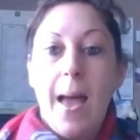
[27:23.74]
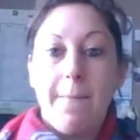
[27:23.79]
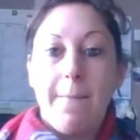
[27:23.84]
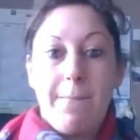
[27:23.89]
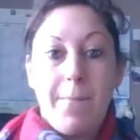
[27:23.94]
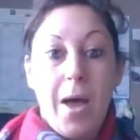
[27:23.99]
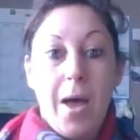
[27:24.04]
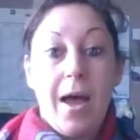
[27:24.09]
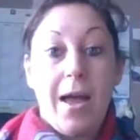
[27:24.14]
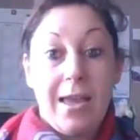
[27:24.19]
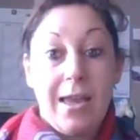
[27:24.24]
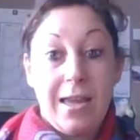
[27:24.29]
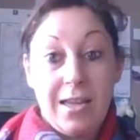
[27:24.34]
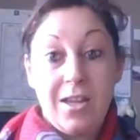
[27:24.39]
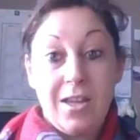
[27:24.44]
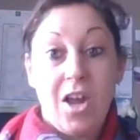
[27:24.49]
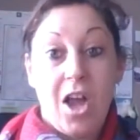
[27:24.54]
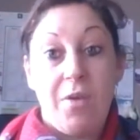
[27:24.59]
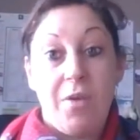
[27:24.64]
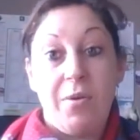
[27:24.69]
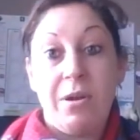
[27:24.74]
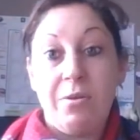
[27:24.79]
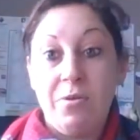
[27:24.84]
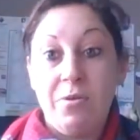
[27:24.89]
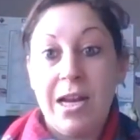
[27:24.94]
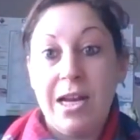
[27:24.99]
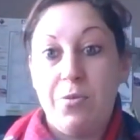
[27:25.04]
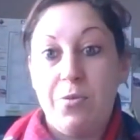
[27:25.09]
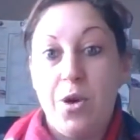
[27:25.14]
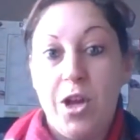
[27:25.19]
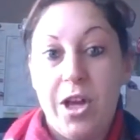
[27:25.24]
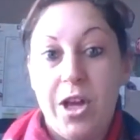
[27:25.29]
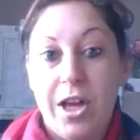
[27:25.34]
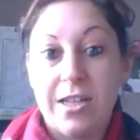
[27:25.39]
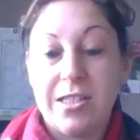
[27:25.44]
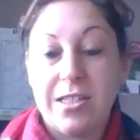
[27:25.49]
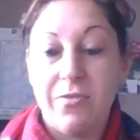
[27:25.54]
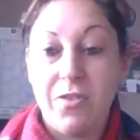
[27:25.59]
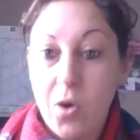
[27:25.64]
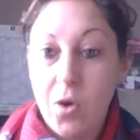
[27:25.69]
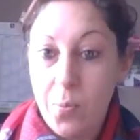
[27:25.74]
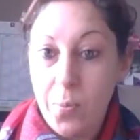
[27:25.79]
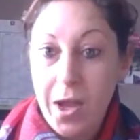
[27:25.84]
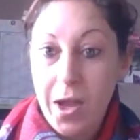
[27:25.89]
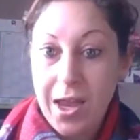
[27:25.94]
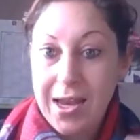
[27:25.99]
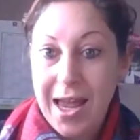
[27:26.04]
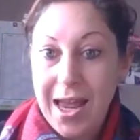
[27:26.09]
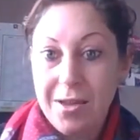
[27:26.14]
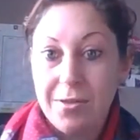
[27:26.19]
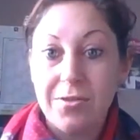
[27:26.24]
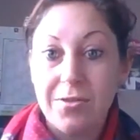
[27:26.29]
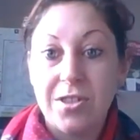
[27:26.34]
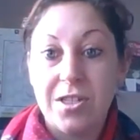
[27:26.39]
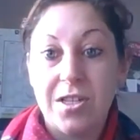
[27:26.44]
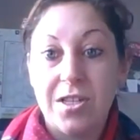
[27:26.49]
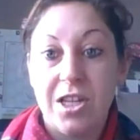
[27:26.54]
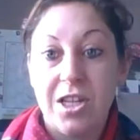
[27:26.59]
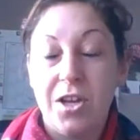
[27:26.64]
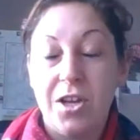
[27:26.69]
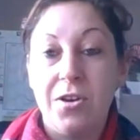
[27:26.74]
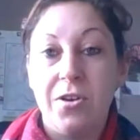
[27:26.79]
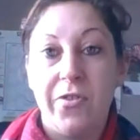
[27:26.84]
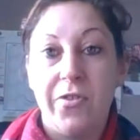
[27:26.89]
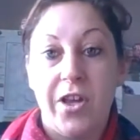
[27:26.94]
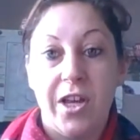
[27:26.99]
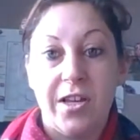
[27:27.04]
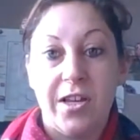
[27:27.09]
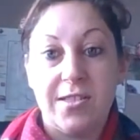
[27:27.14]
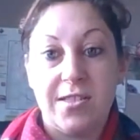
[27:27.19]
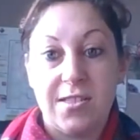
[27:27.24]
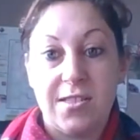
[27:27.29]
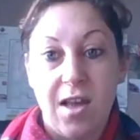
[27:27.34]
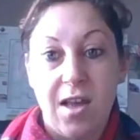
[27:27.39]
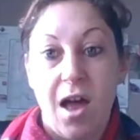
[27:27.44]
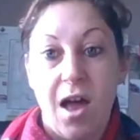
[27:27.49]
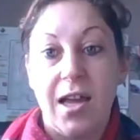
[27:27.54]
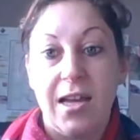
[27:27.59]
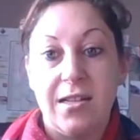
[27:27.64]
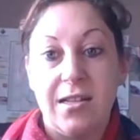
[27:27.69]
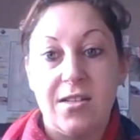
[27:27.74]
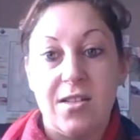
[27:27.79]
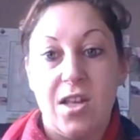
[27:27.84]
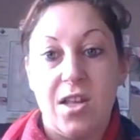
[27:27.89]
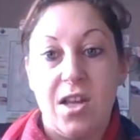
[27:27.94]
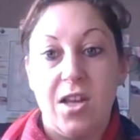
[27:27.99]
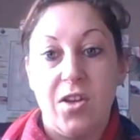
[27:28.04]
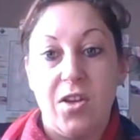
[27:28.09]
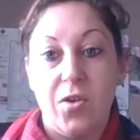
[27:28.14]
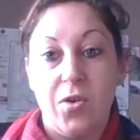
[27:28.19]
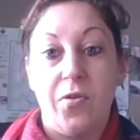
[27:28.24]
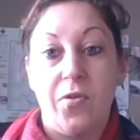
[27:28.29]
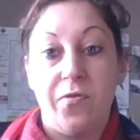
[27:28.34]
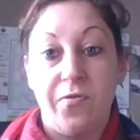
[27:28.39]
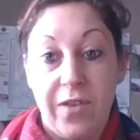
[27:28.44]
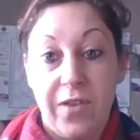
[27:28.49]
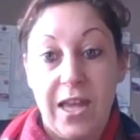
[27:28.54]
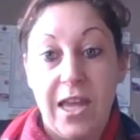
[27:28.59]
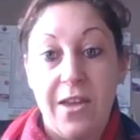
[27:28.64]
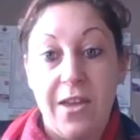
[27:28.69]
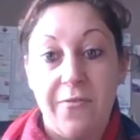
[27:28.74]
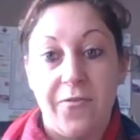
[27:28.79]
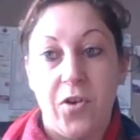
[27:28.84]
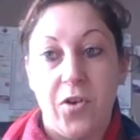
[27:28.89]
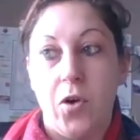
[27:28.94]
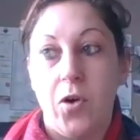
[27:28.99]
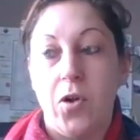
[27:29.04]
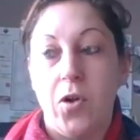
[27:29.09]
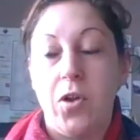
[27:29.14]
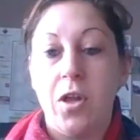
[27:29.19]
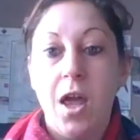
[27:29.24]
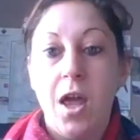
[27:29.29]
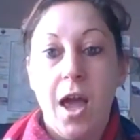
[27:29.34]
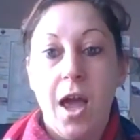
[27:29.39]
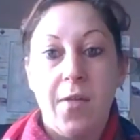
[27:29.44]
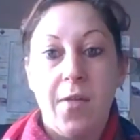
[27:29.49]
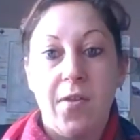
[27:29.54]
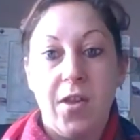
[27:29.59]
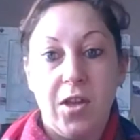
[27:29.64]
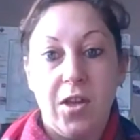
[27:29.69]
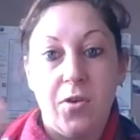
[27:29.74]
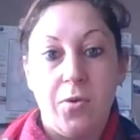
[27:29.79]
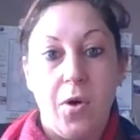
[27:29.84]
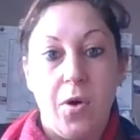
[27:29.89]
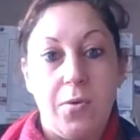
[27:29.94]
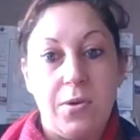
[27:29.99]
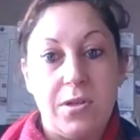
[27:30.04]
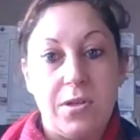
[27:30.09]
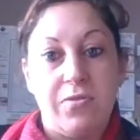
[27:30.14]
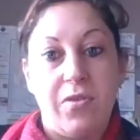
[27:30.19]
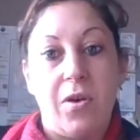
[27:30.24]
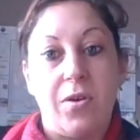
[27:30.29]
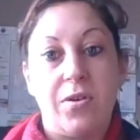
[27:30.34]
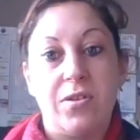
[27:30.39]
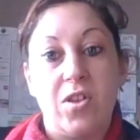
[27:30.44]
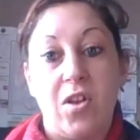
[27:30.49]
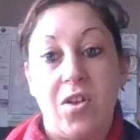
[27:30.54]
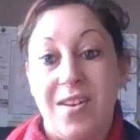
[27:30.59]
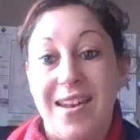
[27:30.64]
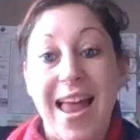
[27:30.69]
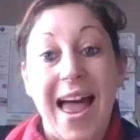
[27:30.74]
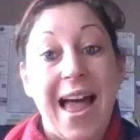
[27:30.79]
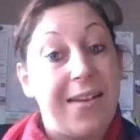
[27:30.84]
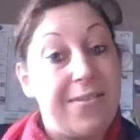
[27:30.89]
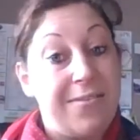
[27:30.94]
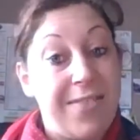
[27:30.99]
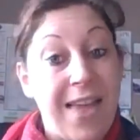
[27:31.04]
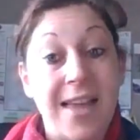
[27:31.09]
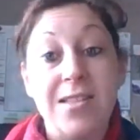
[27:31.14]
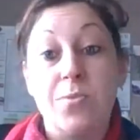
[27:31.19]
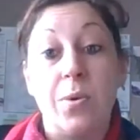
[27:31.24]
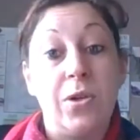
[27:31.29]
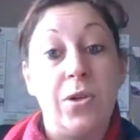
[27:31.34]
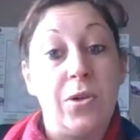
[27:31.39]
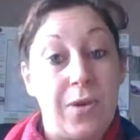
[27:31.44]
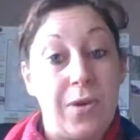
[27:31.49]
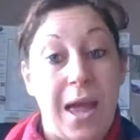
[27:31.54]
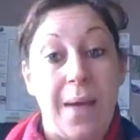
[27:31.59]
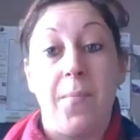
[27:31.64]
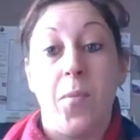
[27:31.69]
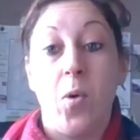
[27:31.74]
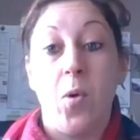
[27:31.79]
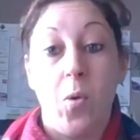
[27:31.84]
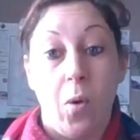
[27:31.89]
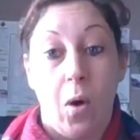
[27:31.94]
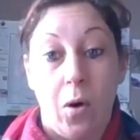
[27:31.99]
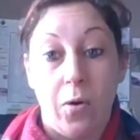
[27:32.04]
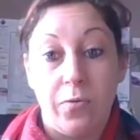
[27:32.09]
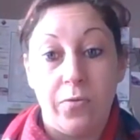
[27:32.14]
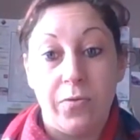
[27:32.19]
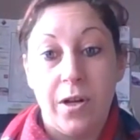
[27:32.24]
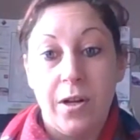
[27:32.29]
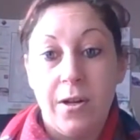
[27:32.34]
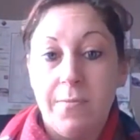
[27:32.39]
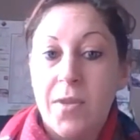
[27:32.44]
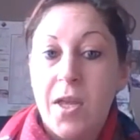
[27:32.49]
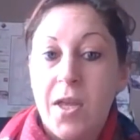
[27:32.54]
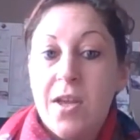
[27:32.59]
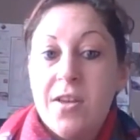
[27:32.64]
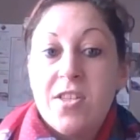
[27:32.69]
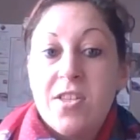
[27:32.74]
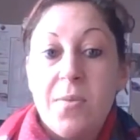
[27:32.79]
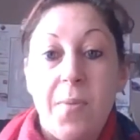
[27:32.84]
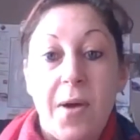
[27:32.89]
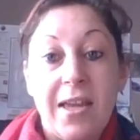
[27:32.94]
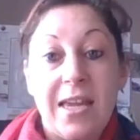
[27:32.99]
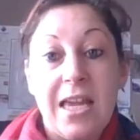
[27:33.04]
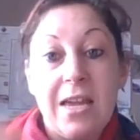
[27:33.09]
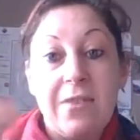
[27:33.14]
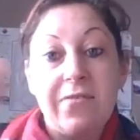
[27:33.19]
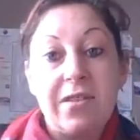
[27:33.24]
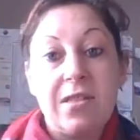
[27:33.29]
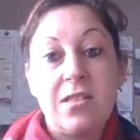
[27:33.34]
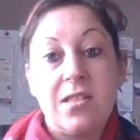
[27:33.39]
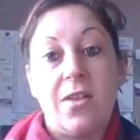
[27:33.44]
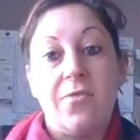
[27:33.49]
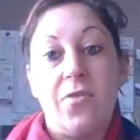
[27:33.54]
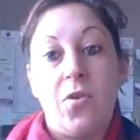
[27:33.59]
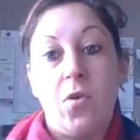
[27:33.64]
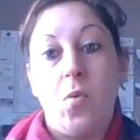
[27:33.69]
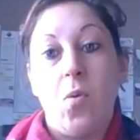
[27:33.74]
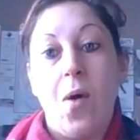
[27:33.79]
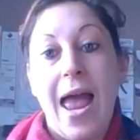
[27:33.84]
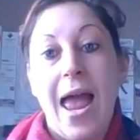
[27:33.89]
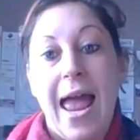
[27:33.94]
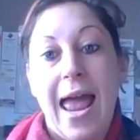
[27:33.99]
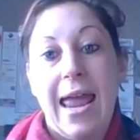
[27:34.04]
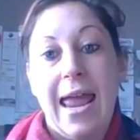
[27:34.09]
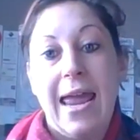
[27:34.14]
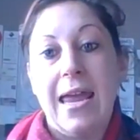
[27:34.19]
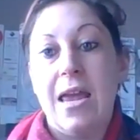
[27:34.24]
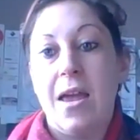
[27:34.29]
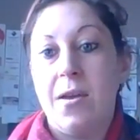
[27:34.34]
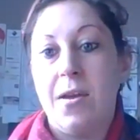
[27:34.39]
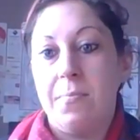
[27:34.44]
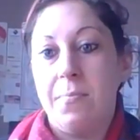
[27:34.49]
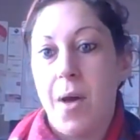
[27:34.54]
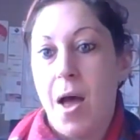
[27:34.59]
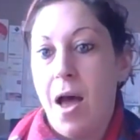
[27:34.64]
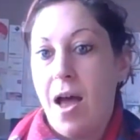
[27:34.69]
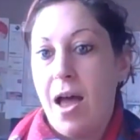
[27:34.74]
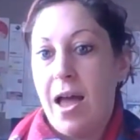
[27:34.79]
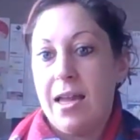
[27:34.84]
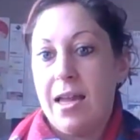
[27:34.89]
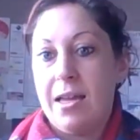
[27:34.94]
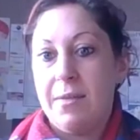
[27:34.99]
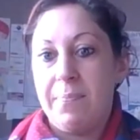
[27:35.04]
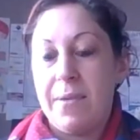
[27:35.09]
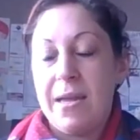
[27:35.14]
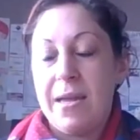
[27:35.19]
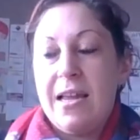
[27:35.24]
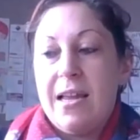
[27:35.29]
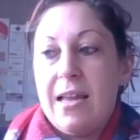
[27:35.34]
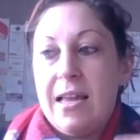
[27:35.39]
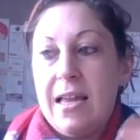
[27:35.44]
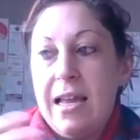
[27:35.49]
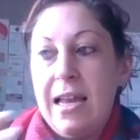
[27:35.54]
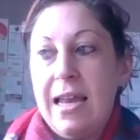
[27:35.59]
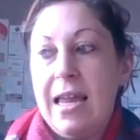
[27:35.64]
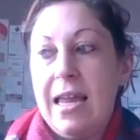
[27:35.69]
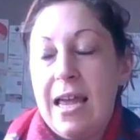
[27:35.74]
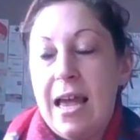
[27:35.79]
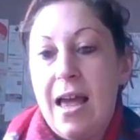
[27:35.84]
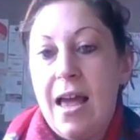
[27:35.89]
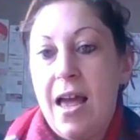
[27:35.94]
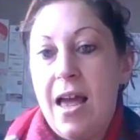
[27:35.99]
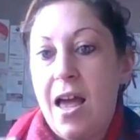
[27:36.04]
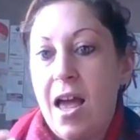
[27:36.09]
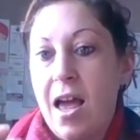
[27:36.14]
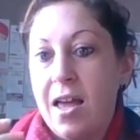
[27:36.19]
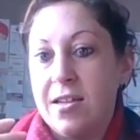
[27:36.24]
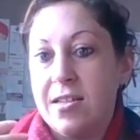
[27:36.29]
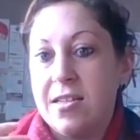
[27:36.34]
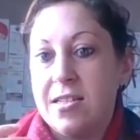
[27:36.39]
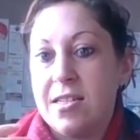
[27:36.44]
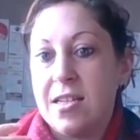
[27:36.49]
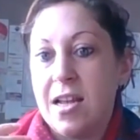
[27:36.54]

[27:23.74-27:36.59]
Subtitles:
but you know, it really works. If you're putting out to the universe signs that you're fearful and that you're always focused on lack, that's what you'll get more of. So by giving stuff away and by being clear and